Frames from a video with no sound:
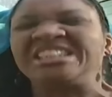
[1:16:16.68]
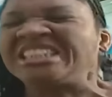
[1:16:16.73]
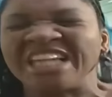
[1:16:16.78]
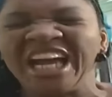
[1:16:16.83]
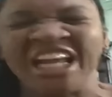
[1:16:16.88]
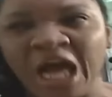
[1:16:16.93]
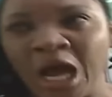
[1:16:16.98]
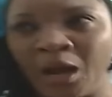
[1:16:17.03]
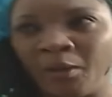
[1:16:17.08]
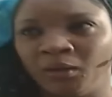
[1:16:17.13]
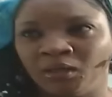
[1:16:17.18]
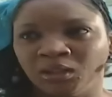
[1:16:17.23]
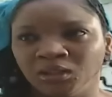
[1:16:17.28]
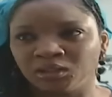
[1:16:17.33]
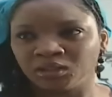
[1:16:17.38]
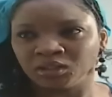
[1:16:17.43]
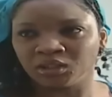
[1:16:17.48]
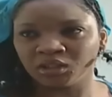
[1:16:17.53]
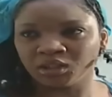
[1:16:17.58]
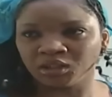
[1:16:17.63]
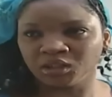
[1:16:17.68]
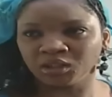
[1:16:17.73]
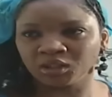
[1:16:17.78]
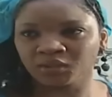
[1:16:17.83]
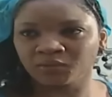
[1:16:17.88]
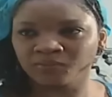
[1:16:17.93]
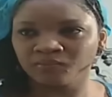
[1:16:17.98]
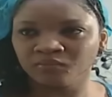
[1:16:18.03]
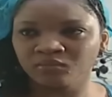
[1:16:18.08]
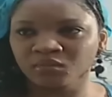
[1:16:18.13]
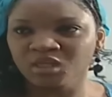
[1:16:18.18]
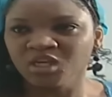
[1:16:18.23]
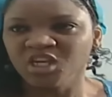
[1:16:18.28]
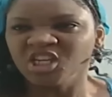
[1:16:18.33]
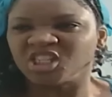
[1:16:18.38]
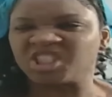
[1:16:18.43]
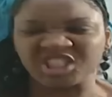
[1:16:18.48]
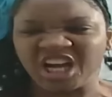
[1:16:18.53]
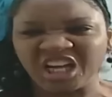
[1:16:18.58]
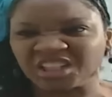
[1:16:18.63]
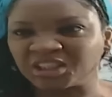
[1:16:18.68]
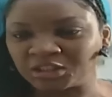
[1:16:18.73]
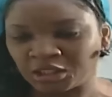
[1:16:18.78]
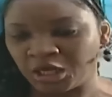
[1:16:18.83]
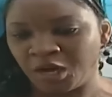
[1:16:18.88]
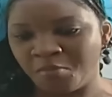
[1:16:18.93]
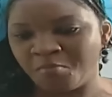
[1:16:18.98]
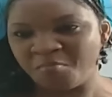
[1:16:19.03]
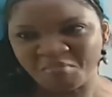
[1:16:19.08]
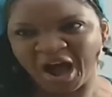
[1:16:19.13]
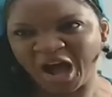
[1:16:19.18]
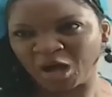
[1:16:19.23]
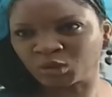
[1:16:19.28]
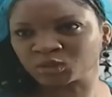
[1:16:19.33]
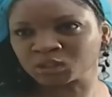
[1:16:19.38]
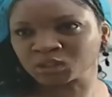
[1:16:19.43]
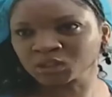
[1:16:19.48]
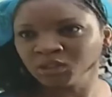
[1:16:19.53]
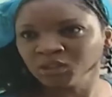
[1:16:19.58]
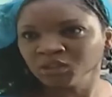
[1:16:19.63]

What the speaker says: Shut up! Shut the mouth!